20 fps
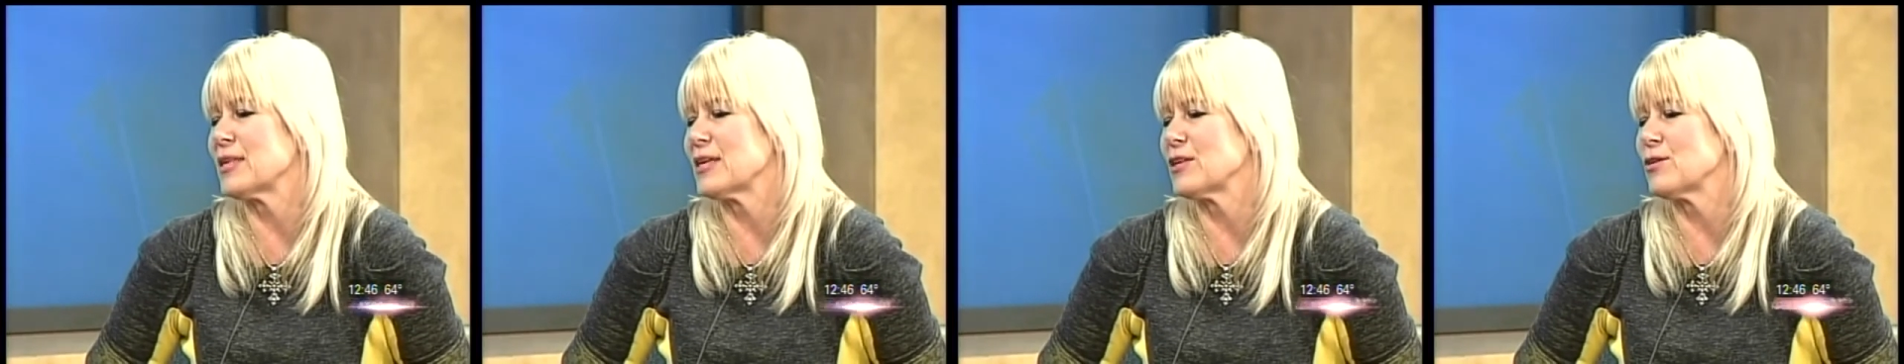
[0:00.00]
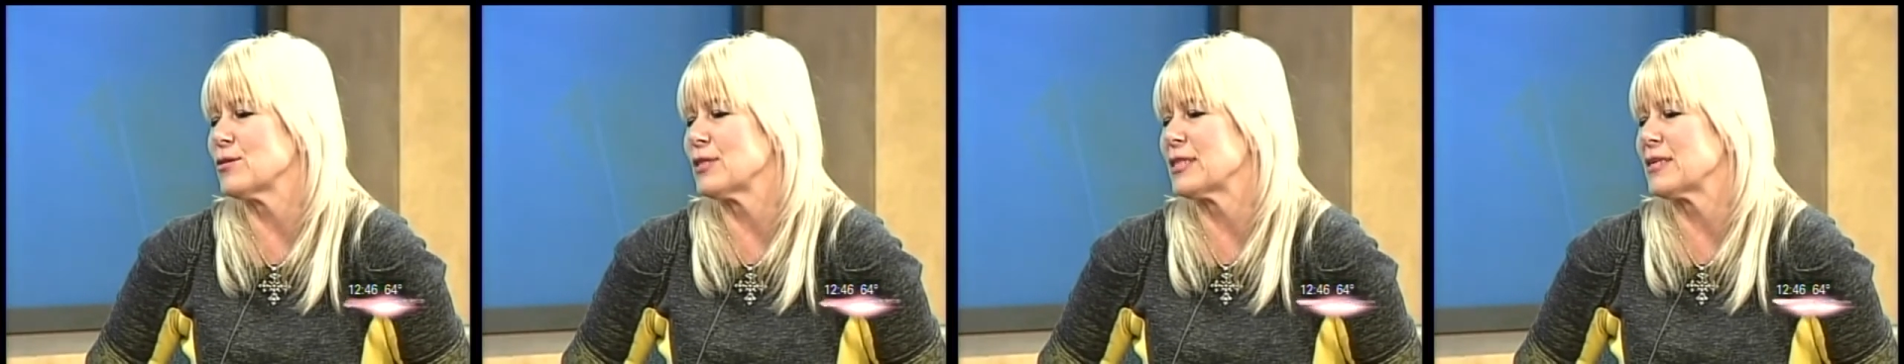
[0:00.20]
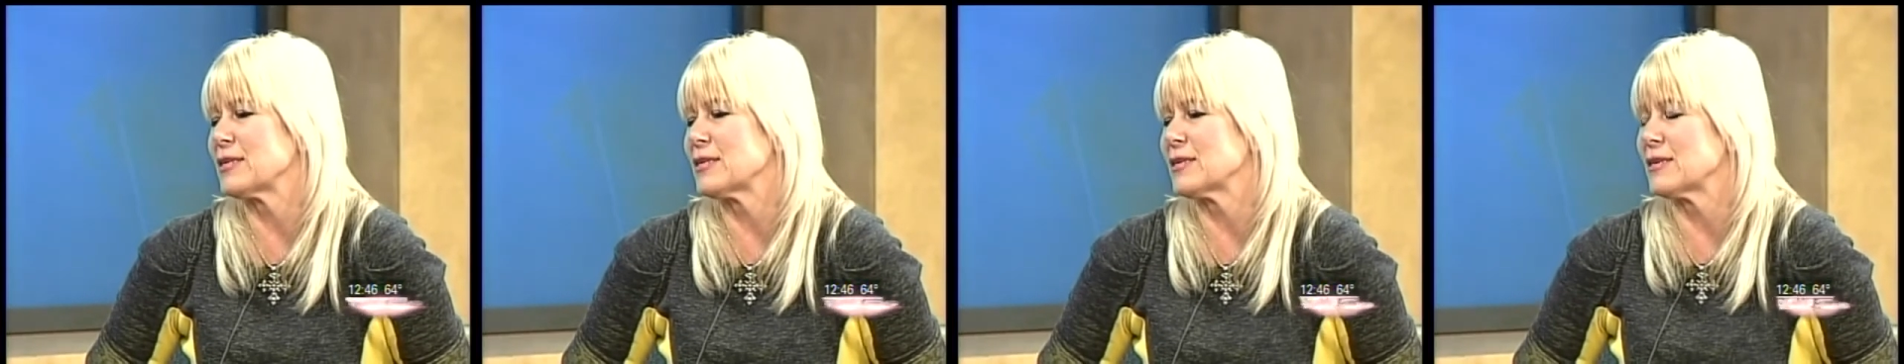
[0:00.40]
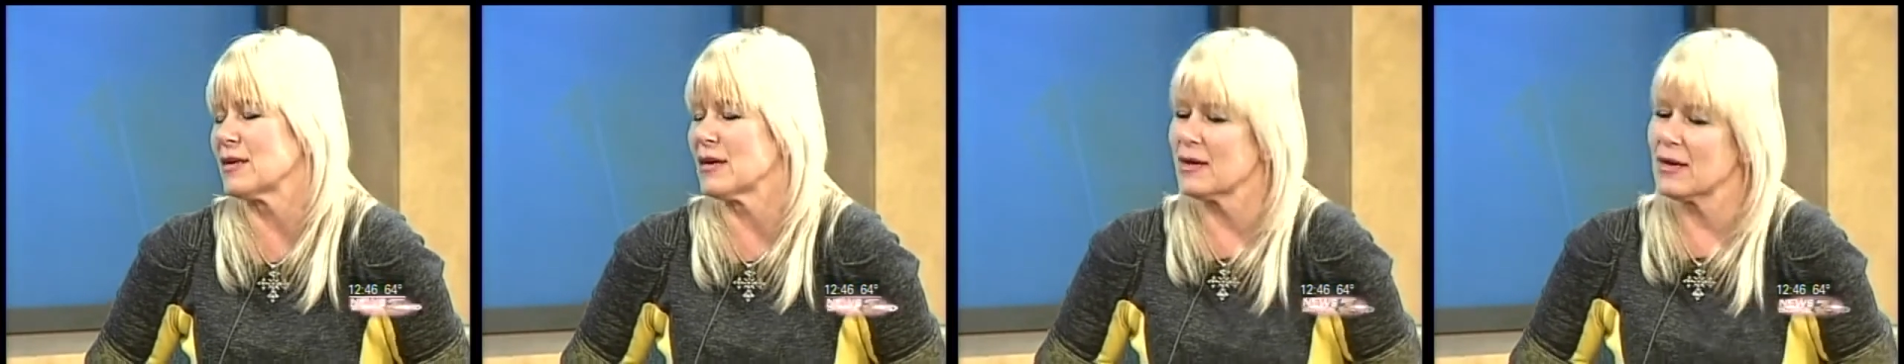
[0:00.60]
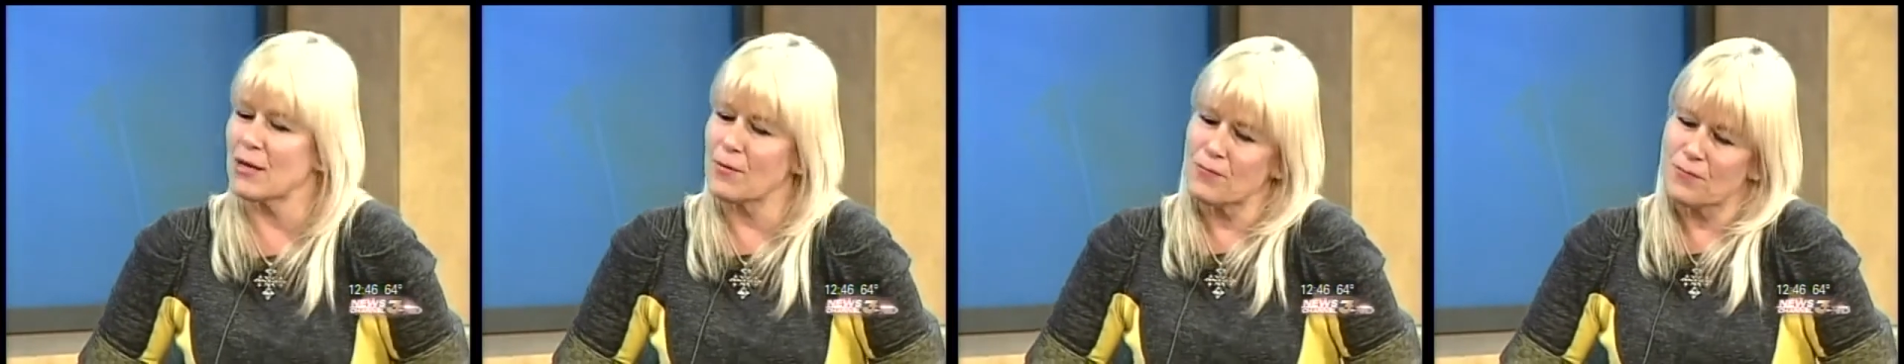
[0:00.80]
that used to
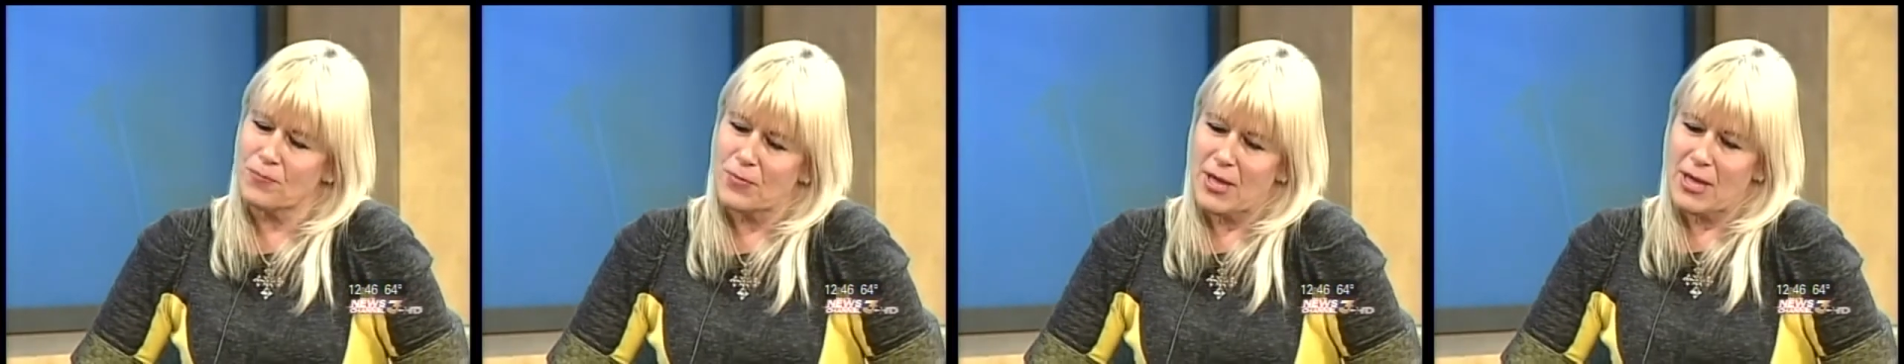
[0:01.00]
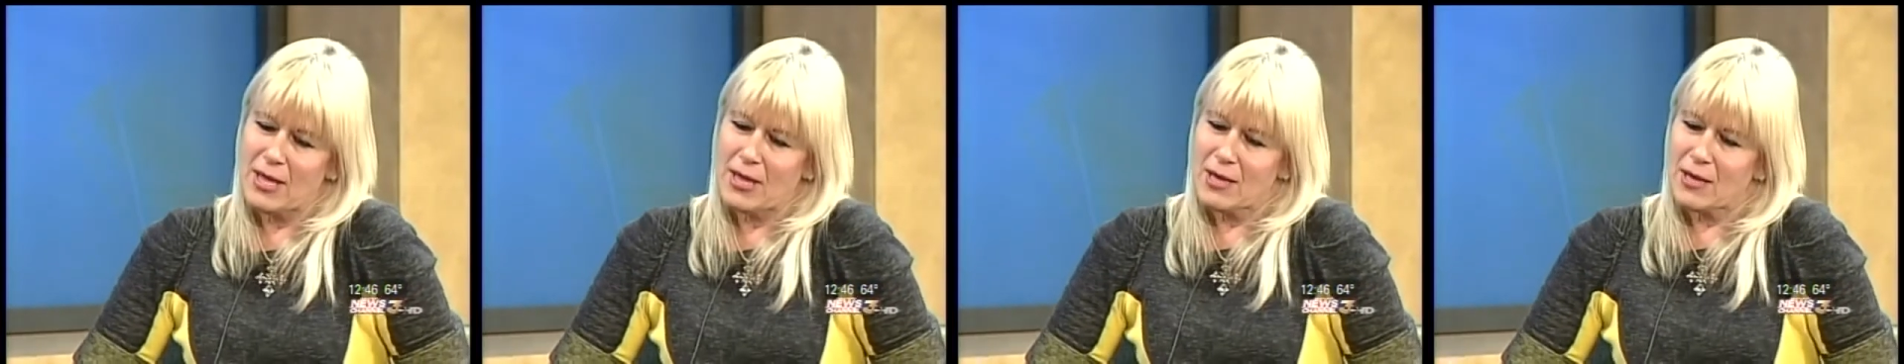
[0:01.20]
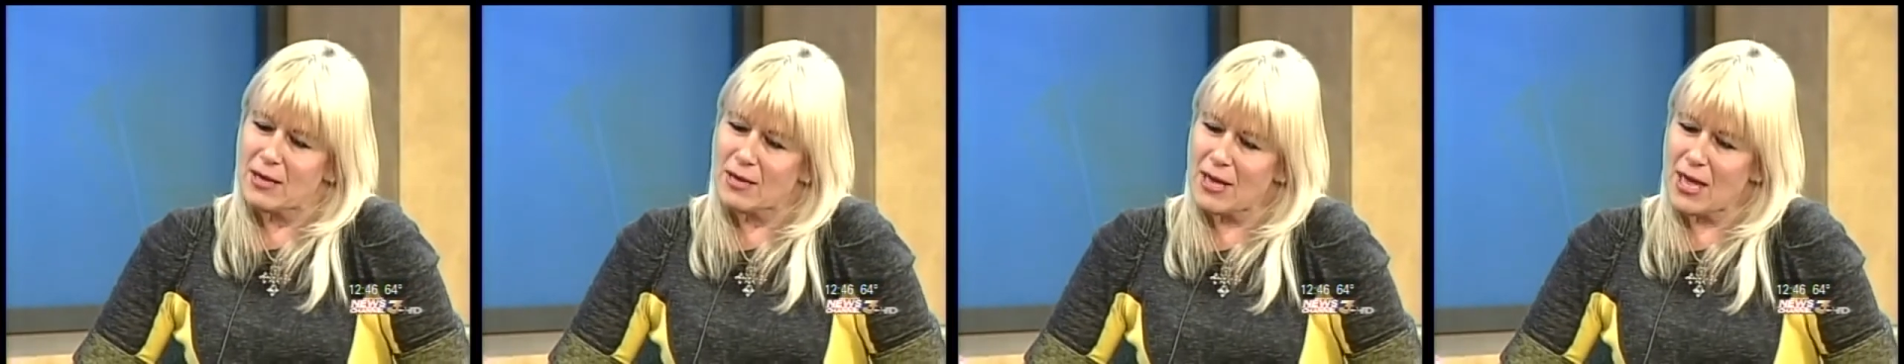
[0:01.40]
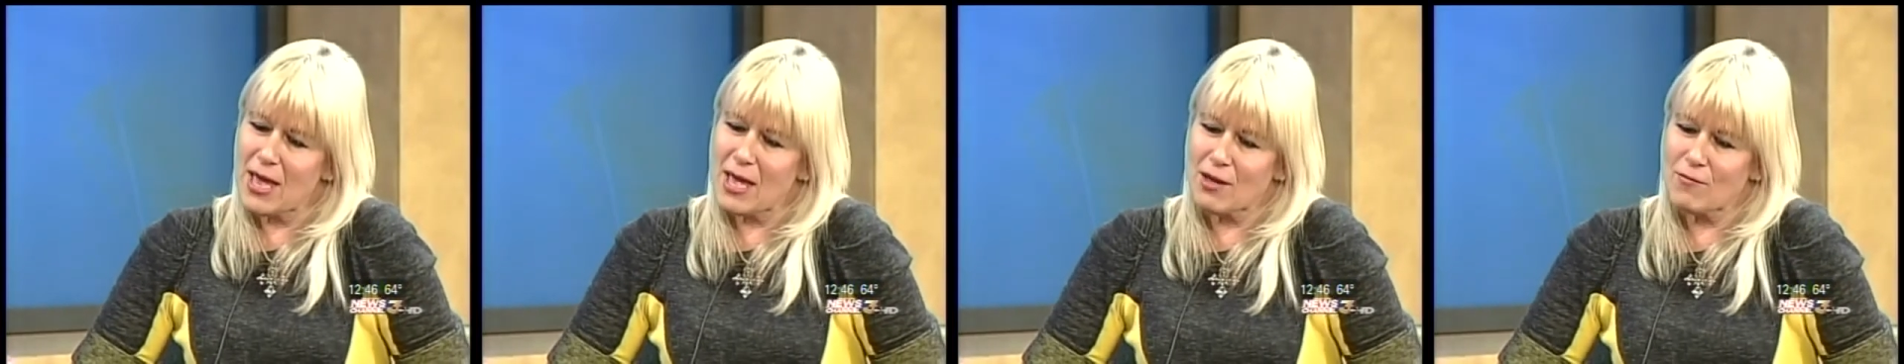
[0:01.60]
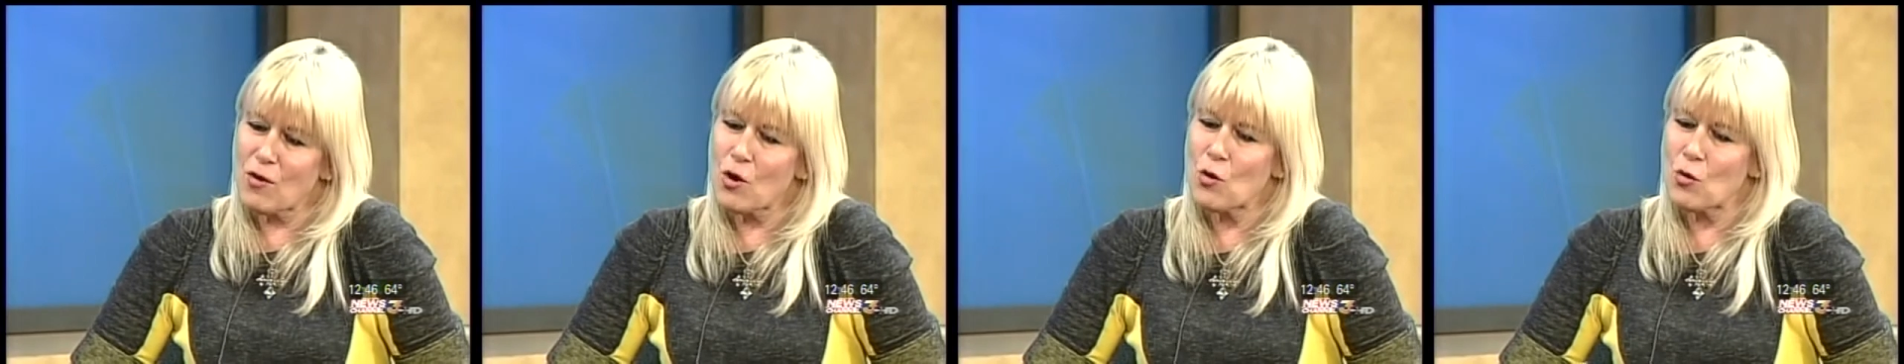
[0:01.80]

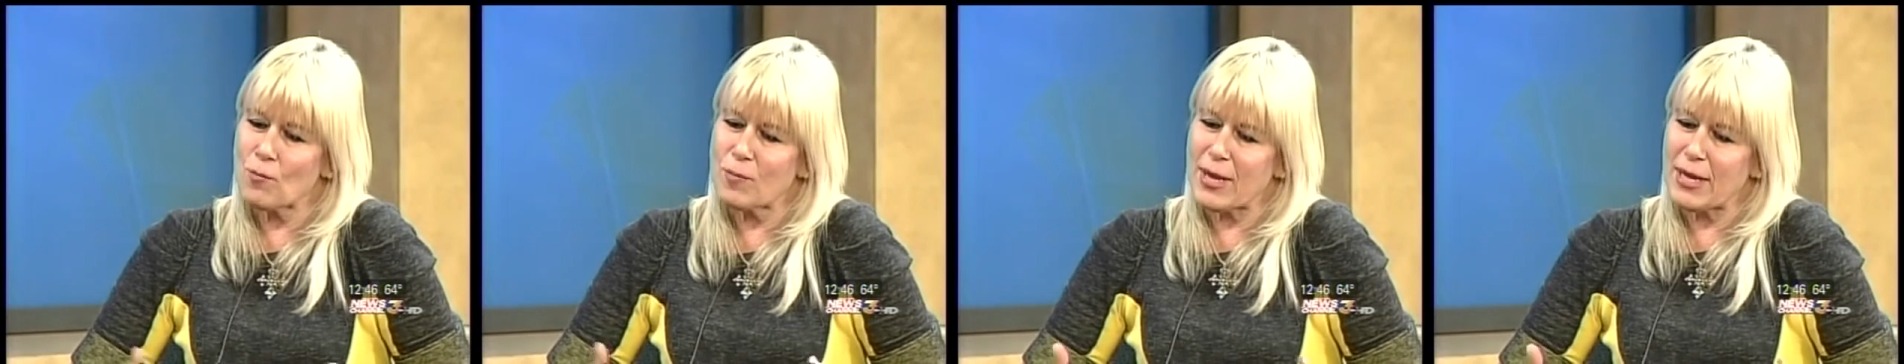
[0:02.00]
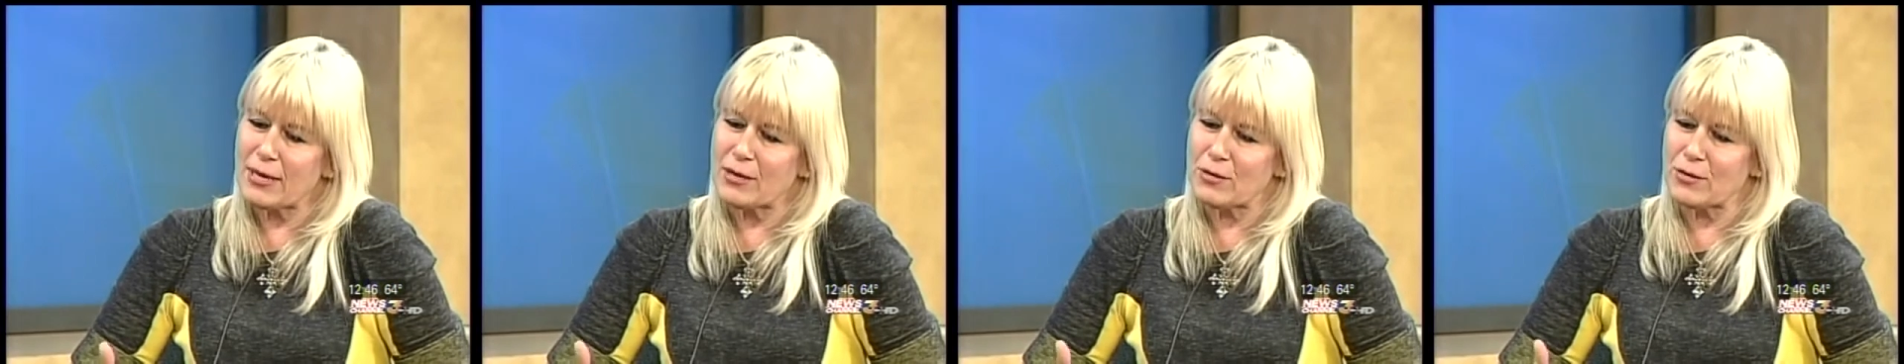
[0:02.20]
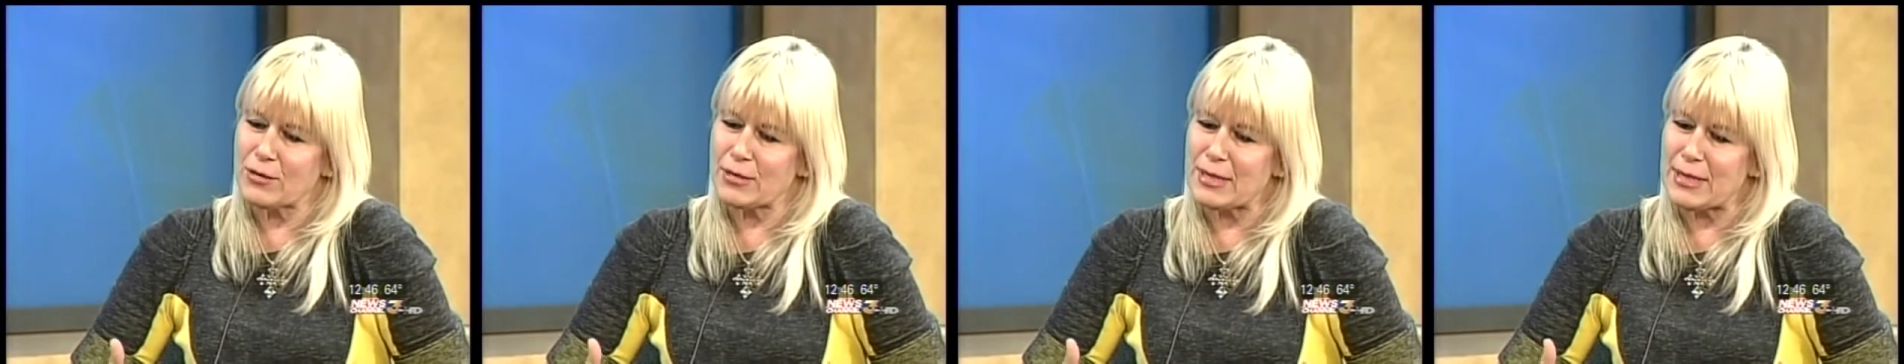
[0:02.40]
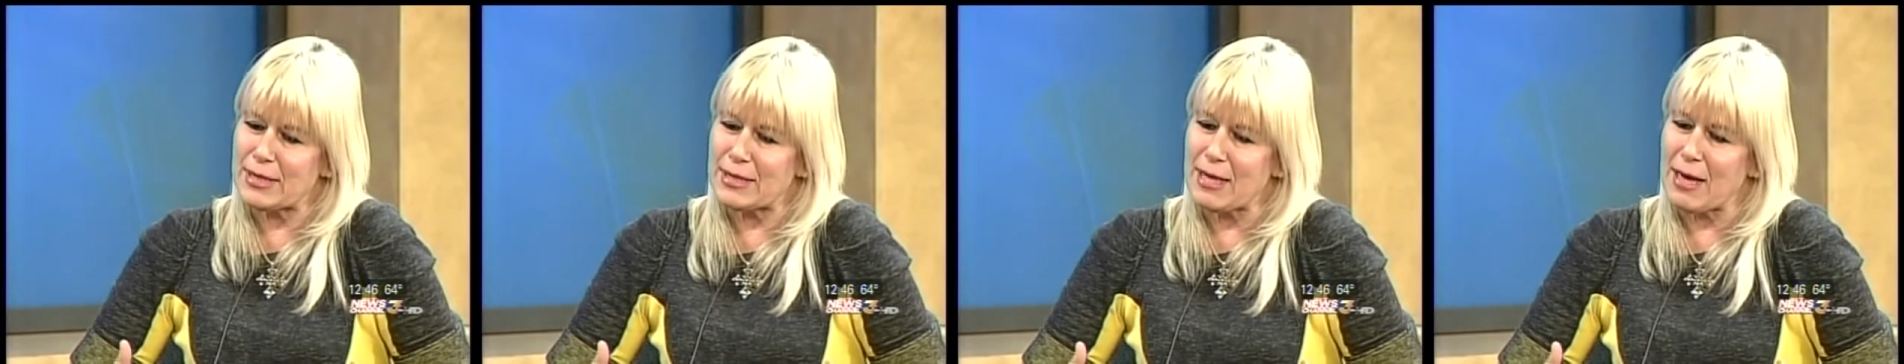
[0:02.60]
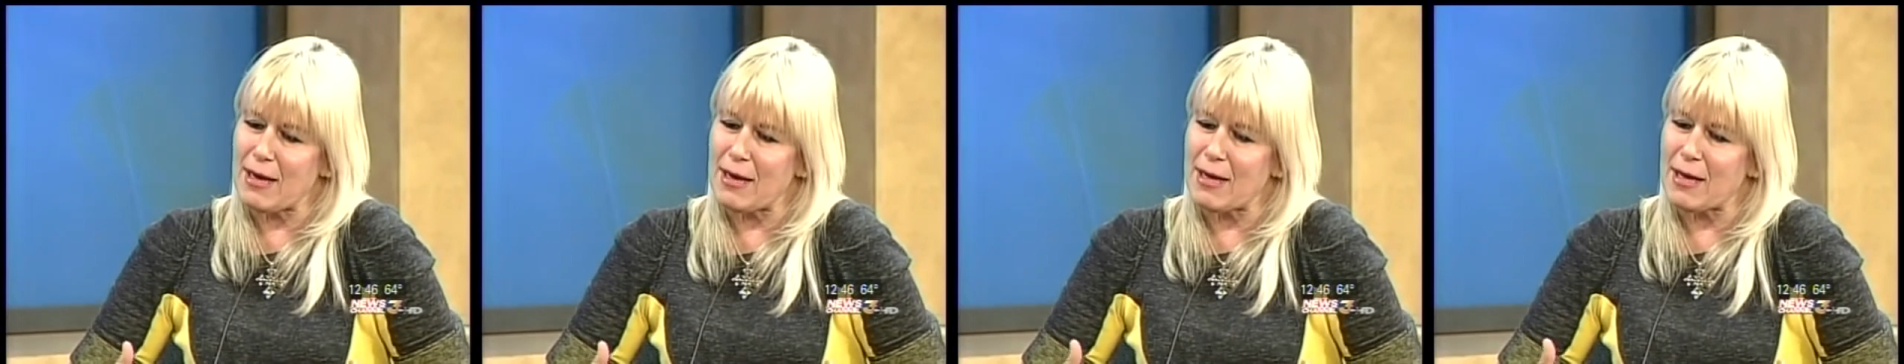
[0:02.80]
have homemakers